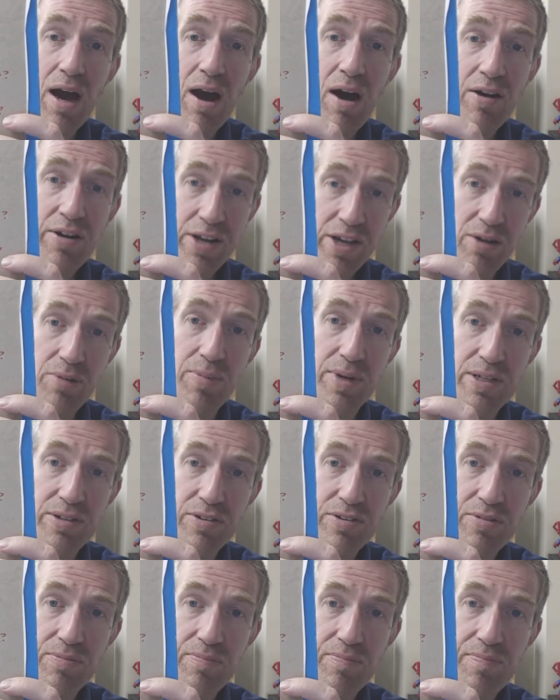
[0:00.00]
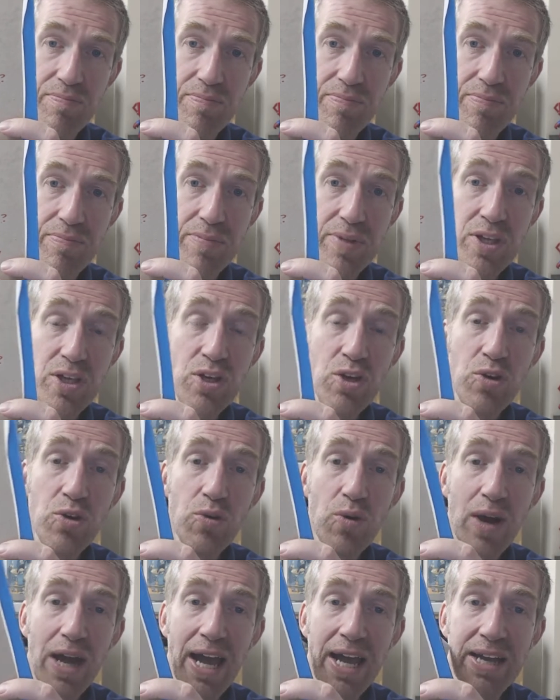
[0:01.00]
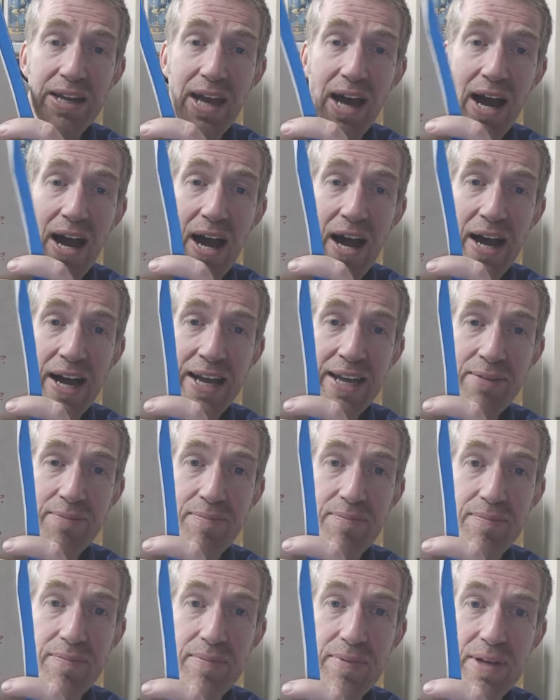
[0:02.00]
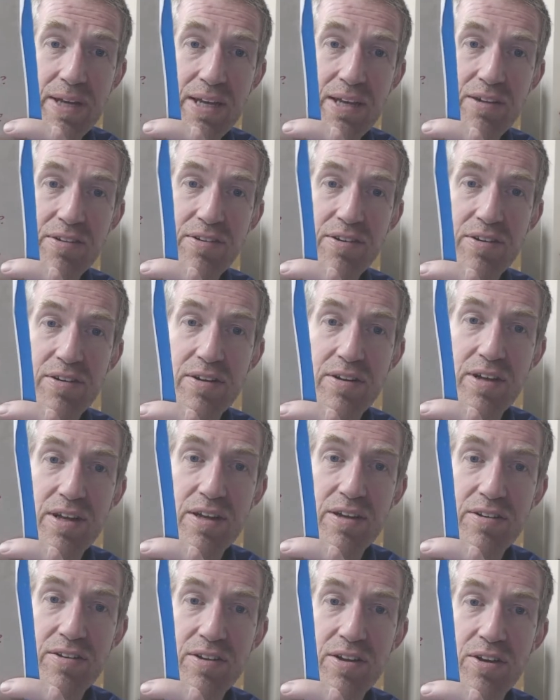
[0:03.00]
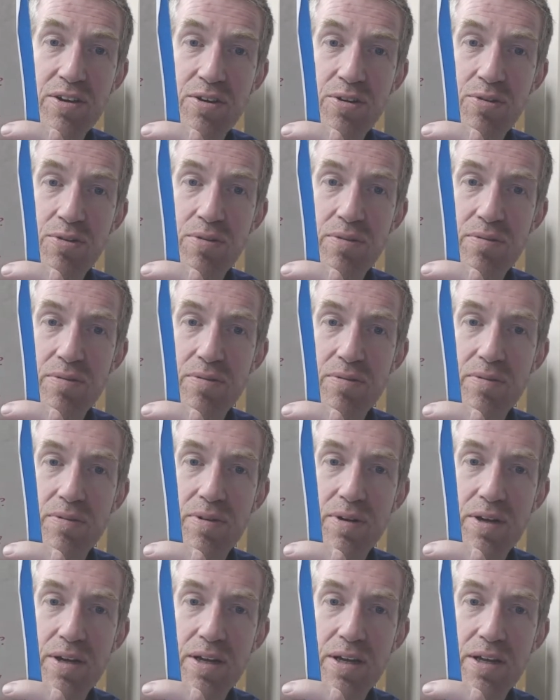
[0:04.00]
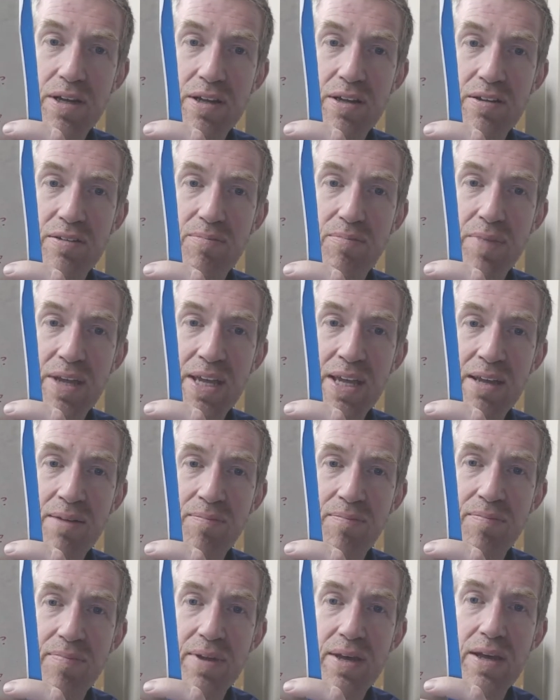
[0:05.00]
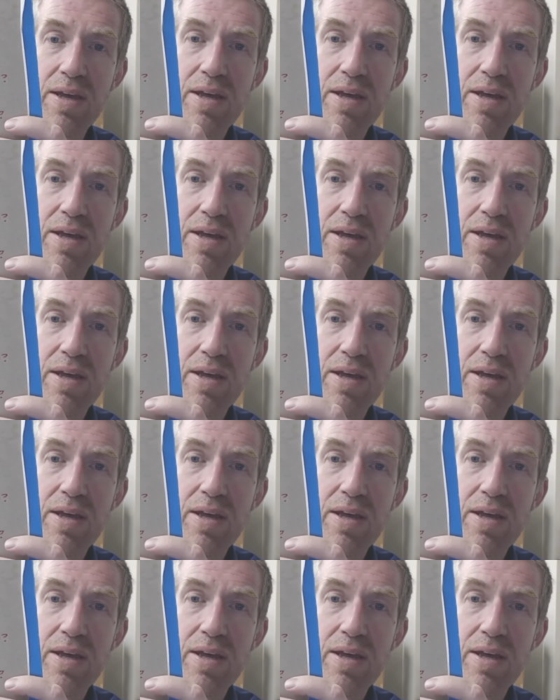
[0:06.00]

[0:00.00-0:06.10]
are humans. You and I, here's you, here's me.